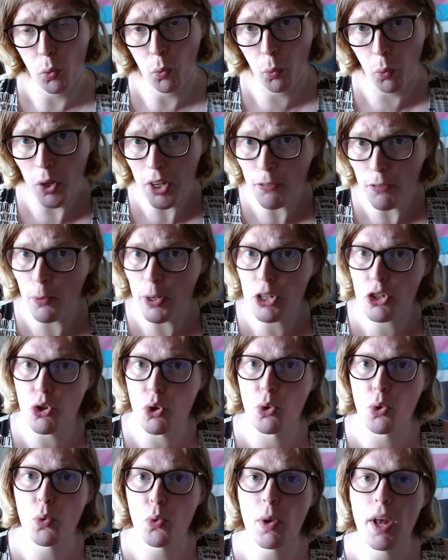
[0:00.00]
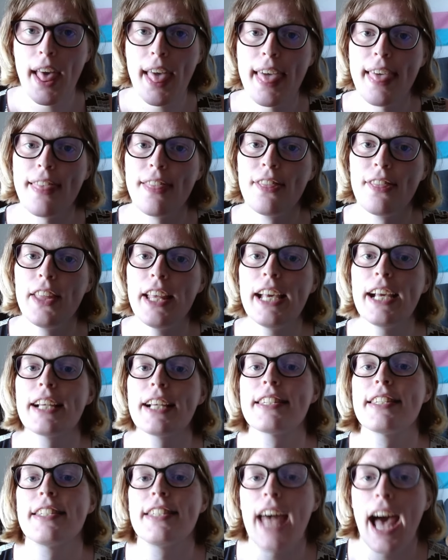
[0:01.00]
What if we do the
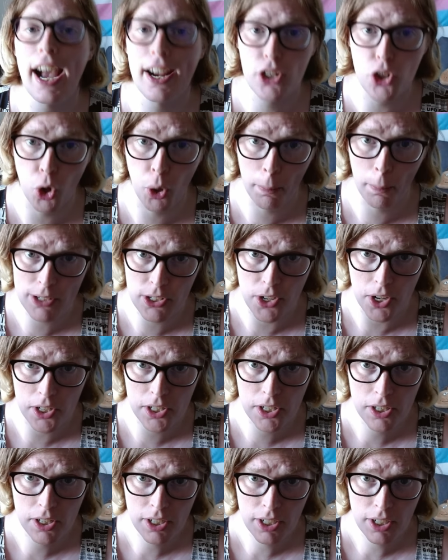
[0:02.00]
exact opposite?